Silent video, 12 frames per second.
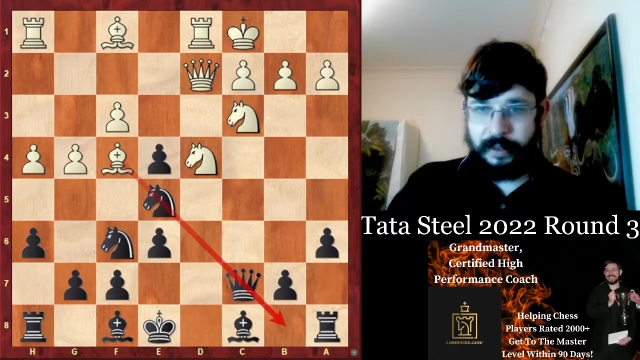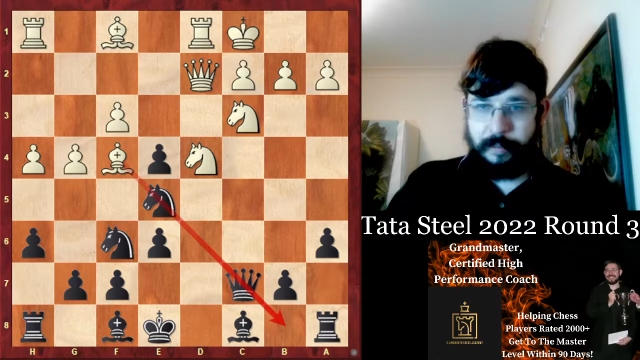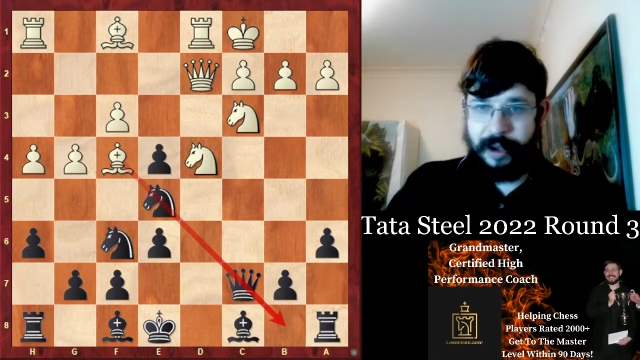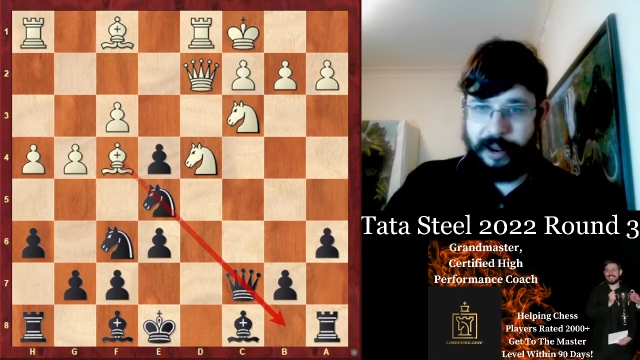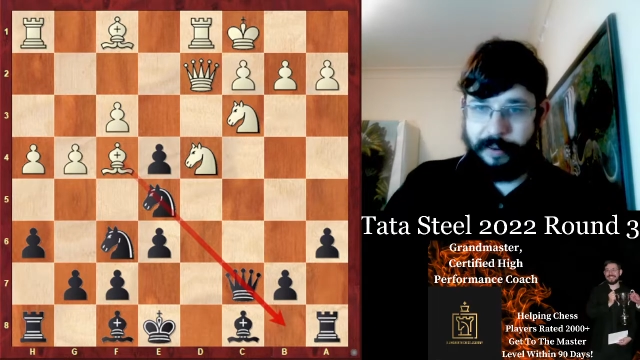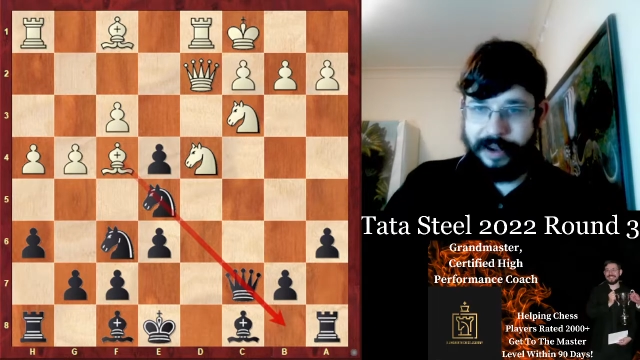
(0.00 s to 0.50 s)

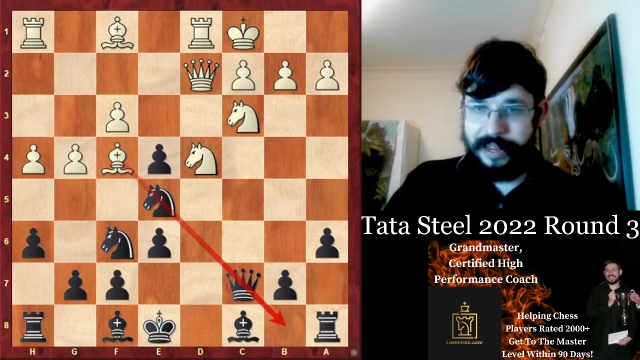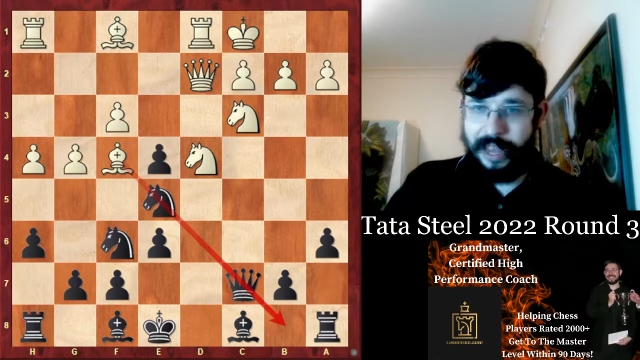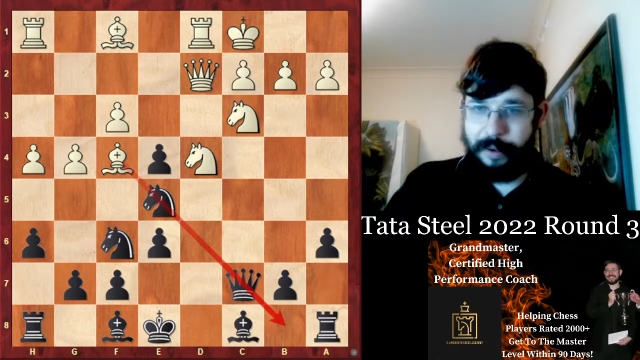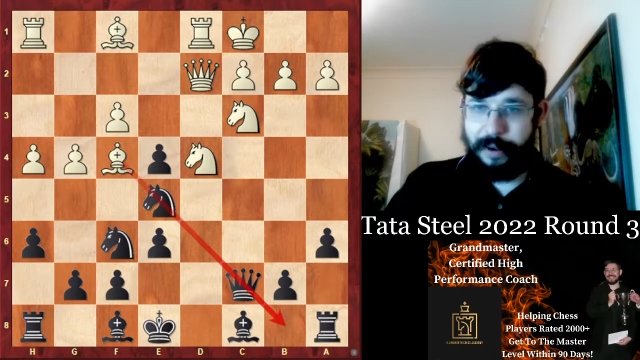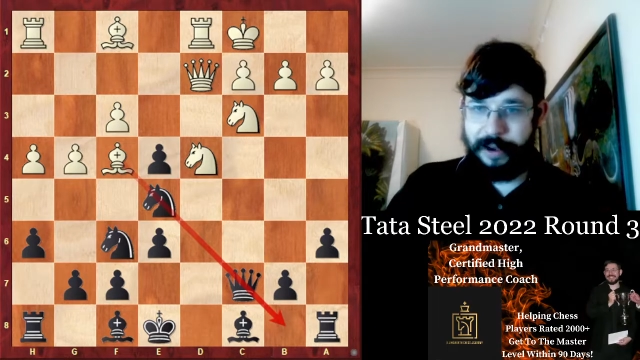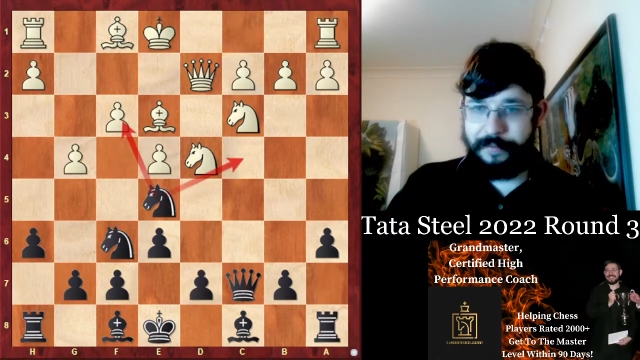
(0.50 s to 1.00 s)
But anyway, the
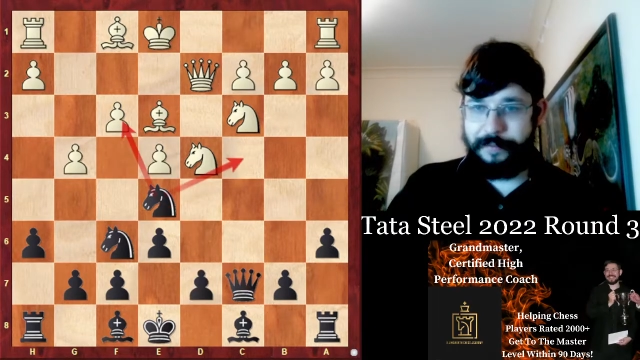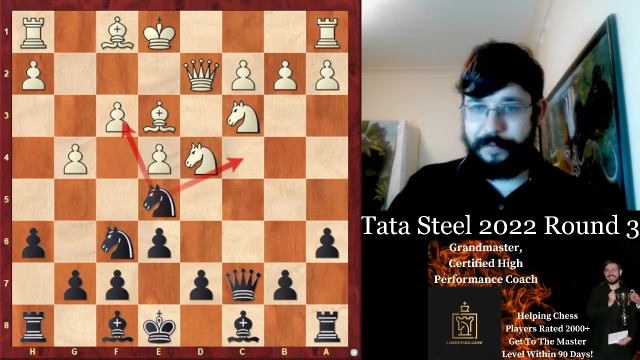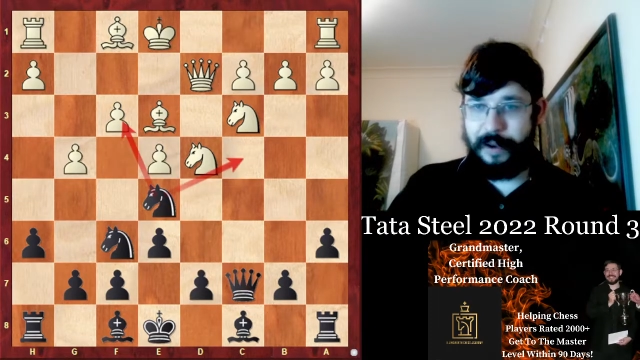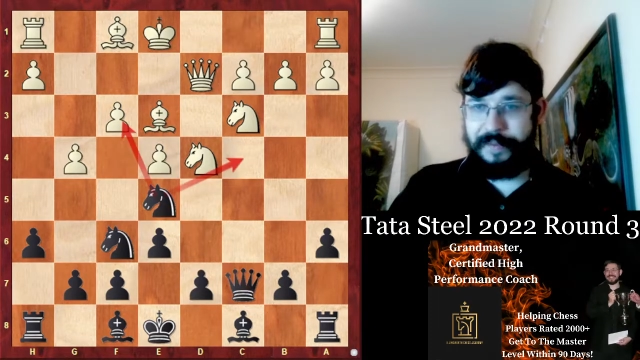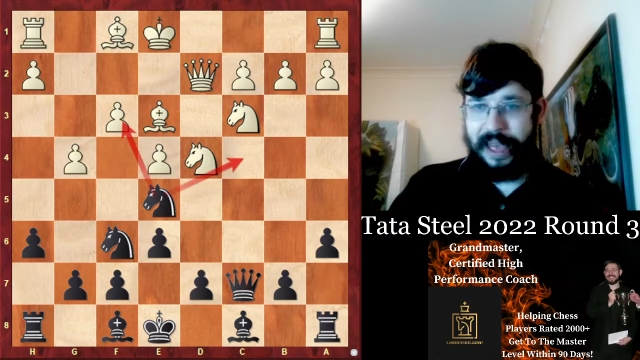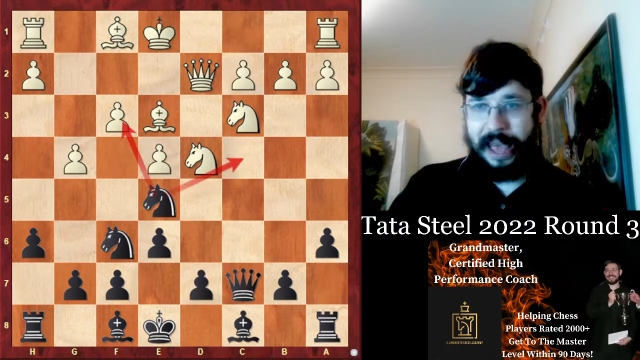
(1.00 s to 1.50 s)
game went
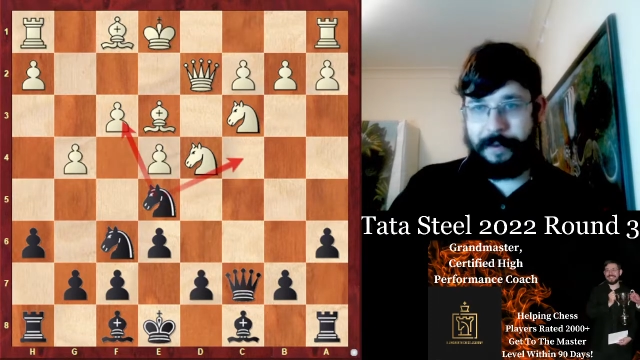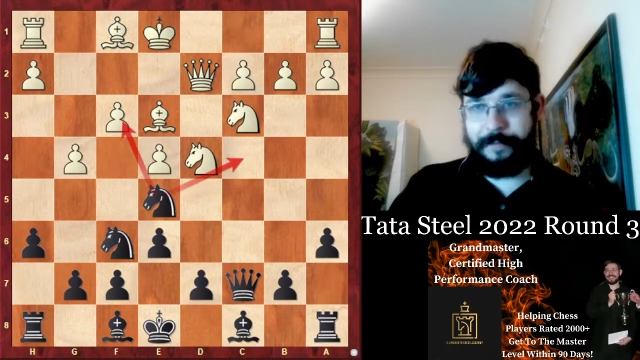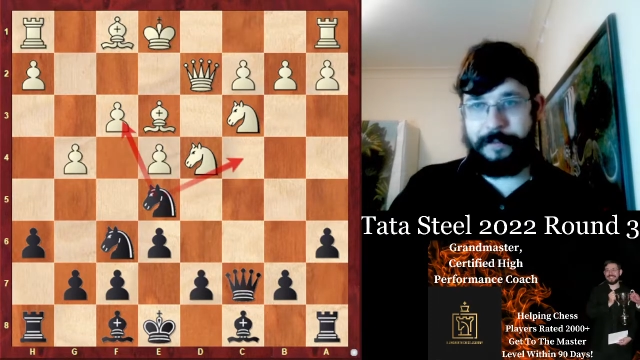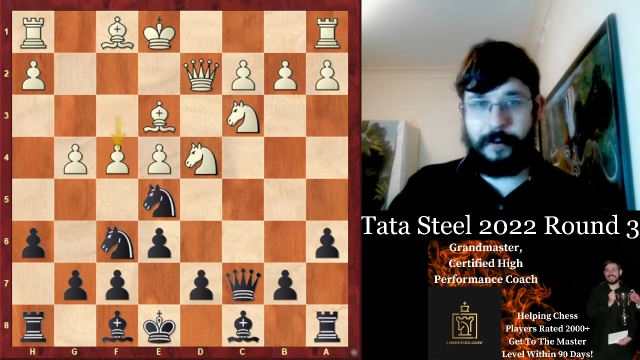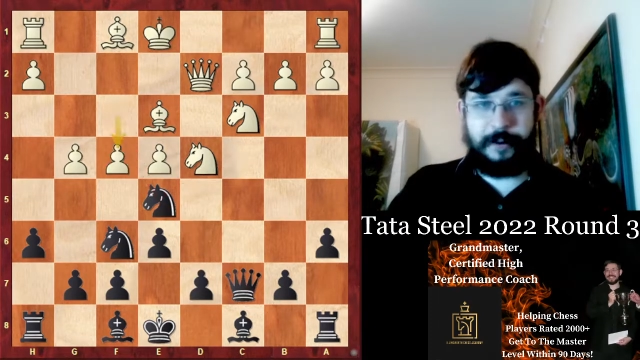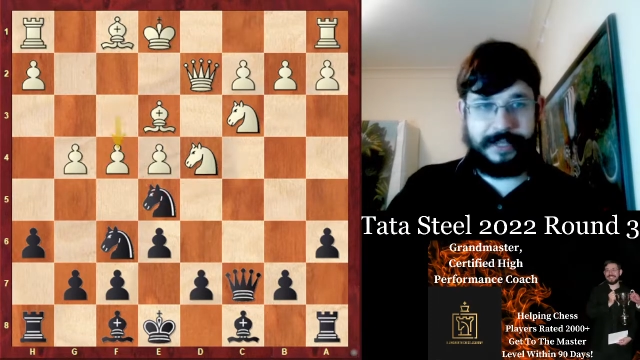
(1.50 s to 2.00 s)
with
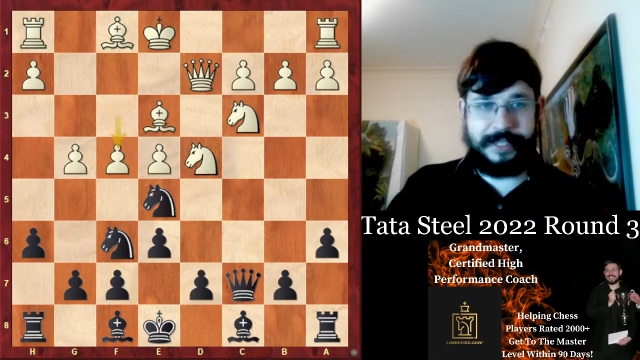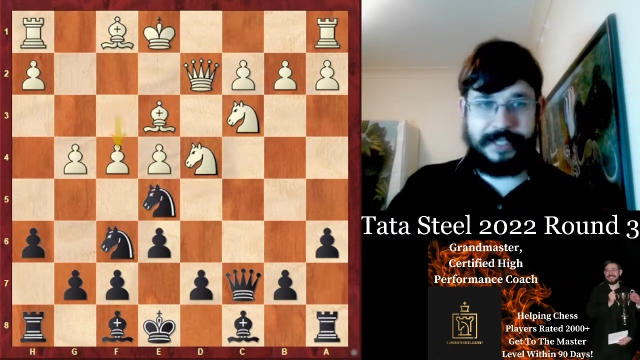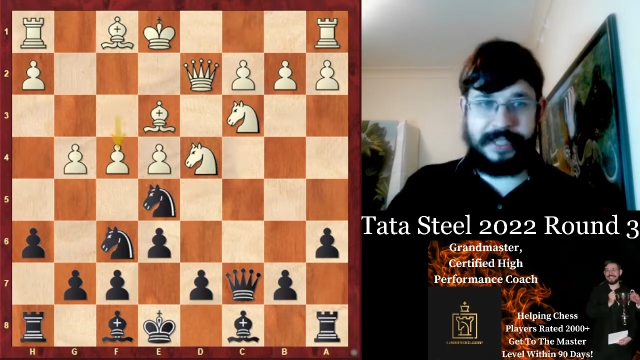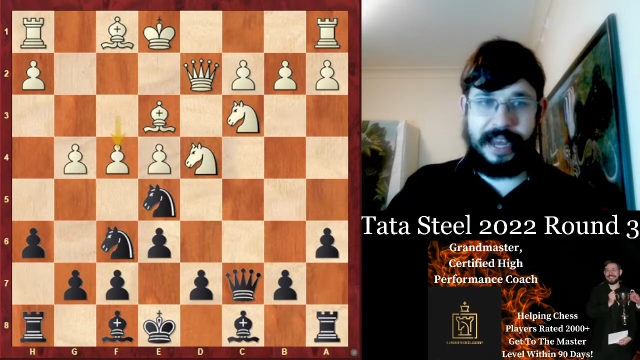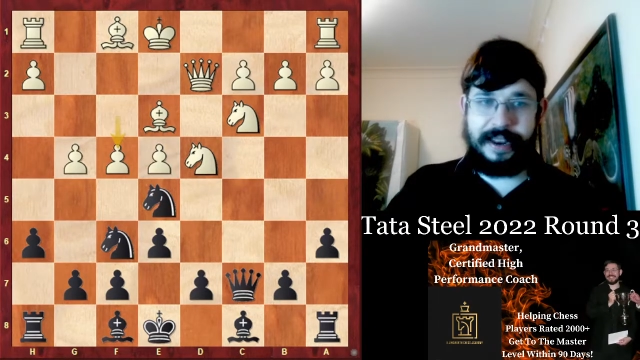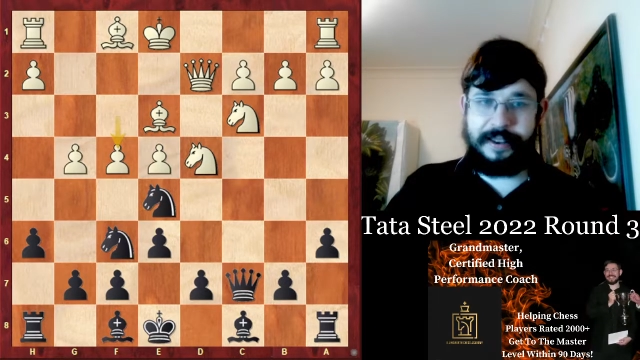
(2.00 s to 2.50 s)
f4
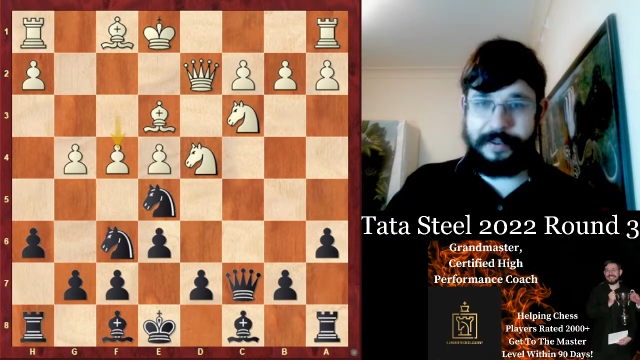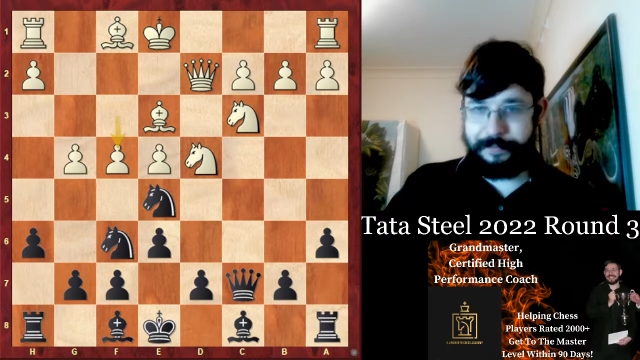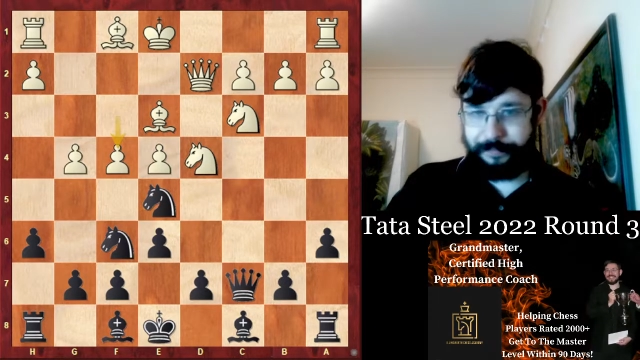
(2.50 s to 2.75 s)
instead.